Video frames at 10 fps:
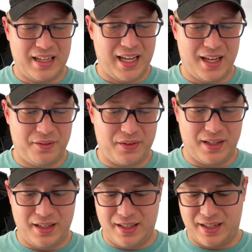have
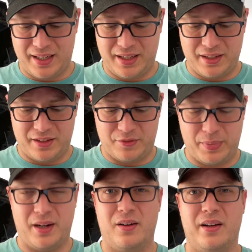any kind of
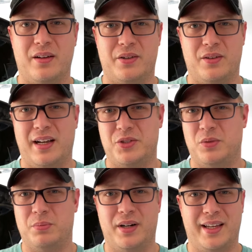bearing on your actual
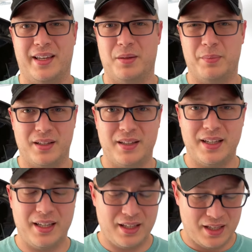braking
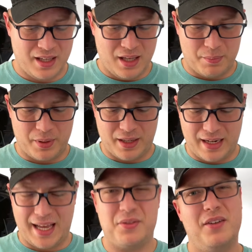ability, but
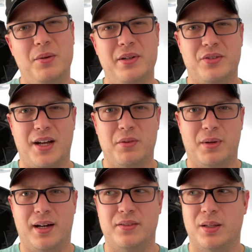have you ever been driving
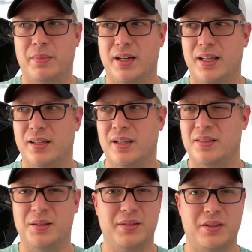behind somebody? It
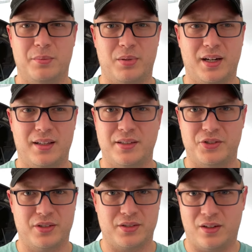seems like their brake lights are
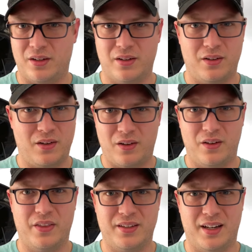just on all
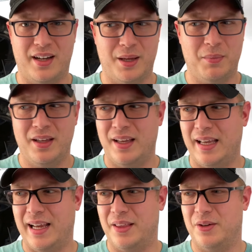the time,
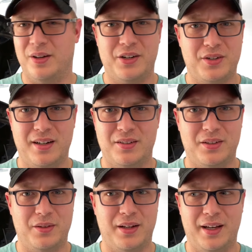and they're not trying to
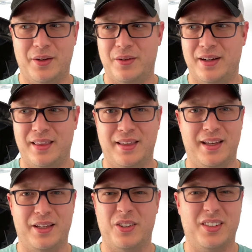slow down or
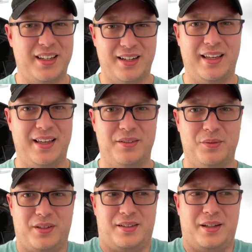anything. You just kind of can't
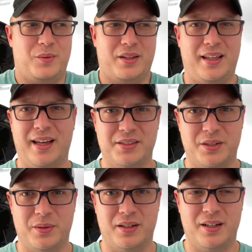really tell what the heck's
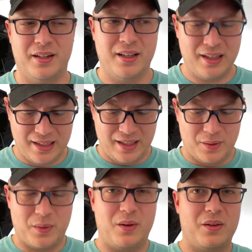going on.
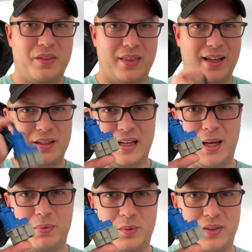Well, that can
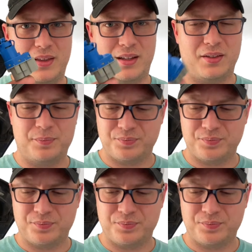happen with this.